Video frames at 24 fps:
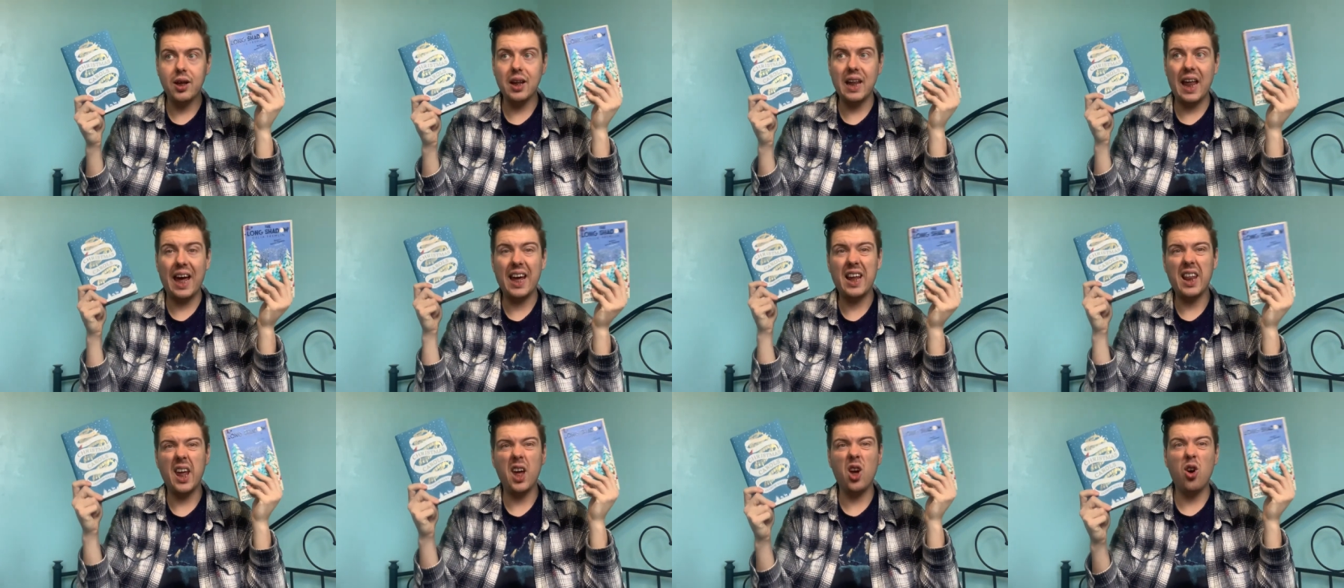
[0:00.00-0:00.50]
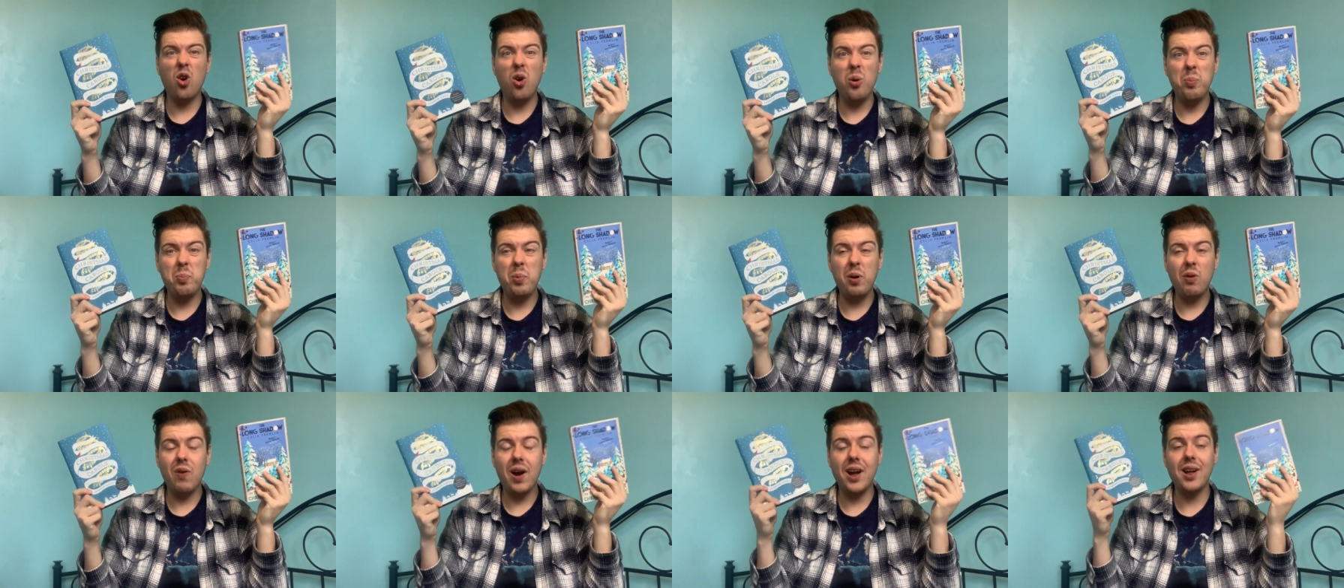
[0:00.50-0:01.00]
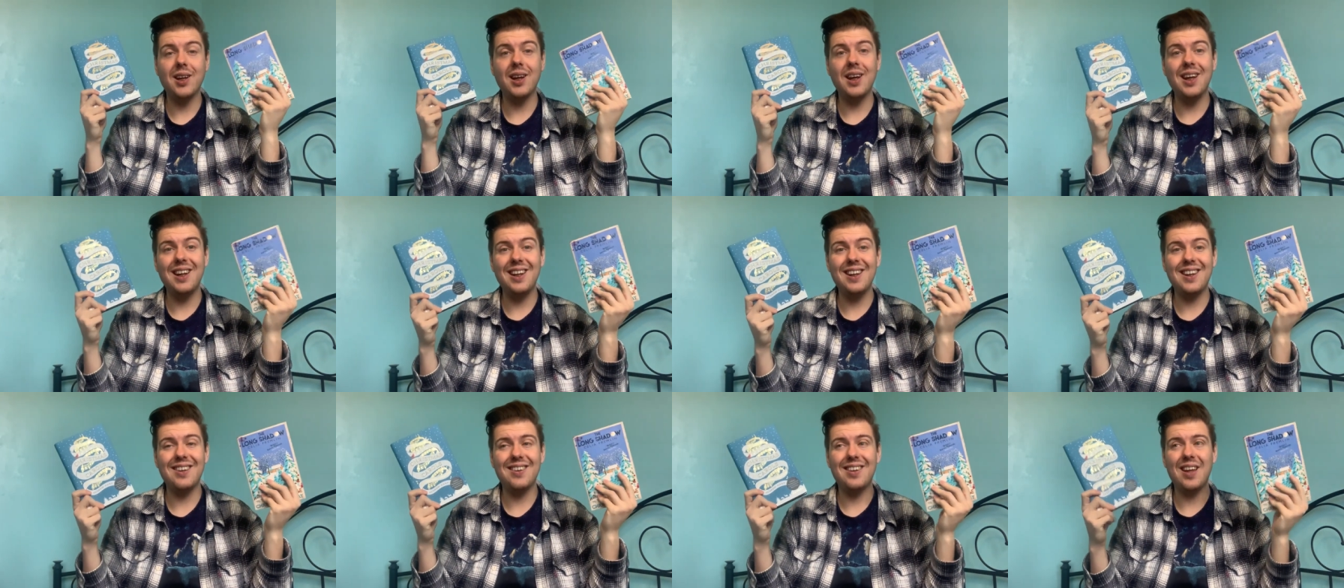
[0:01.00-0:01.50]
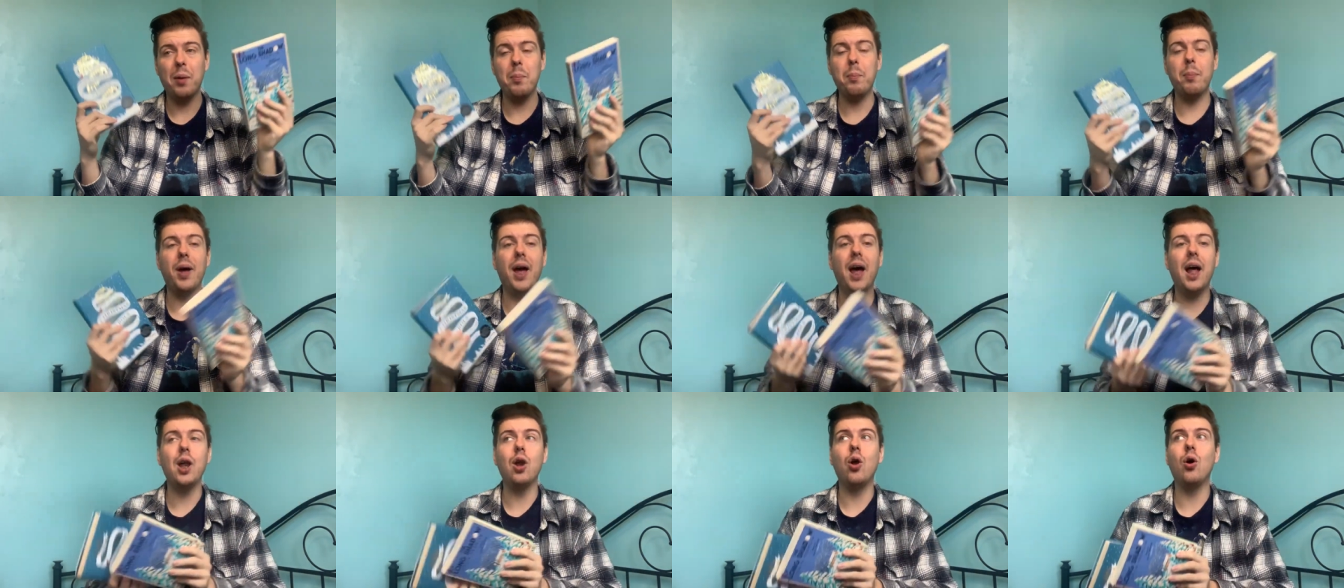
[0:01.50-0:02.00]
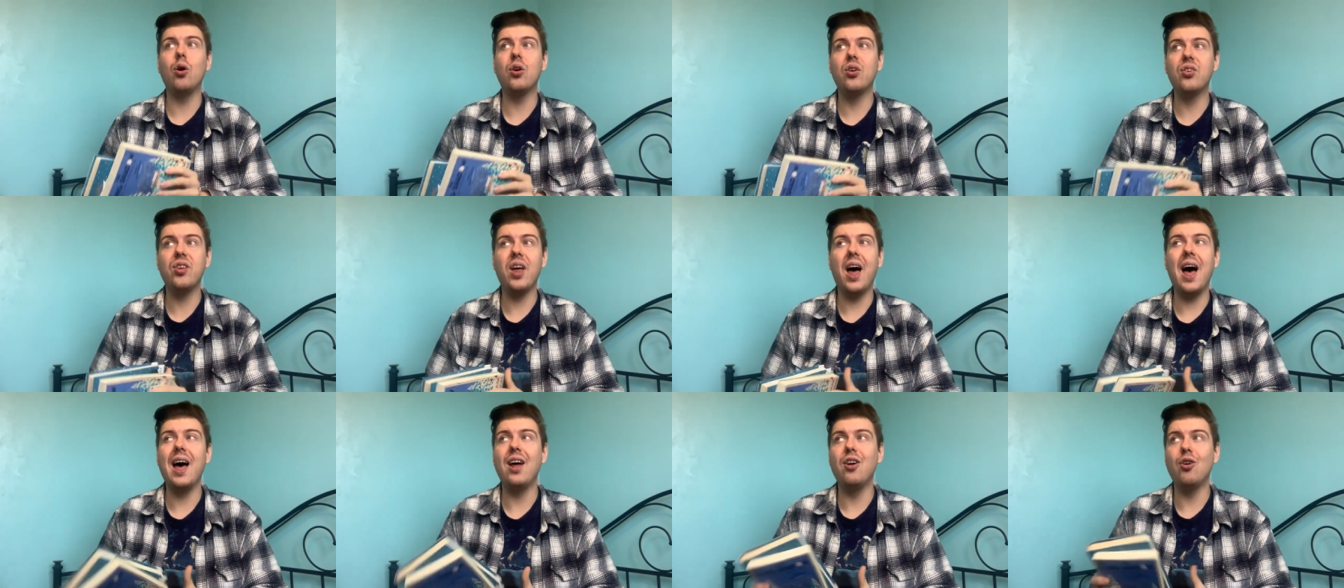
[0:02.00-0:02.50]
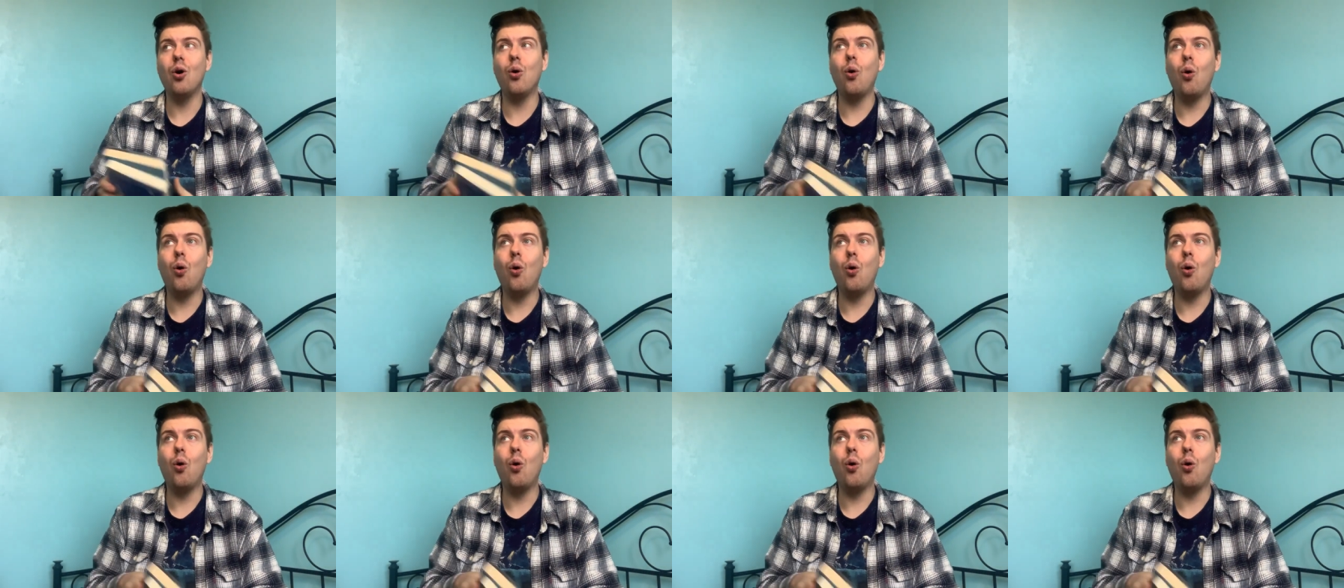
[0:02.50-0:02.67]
like they could be read in December alongside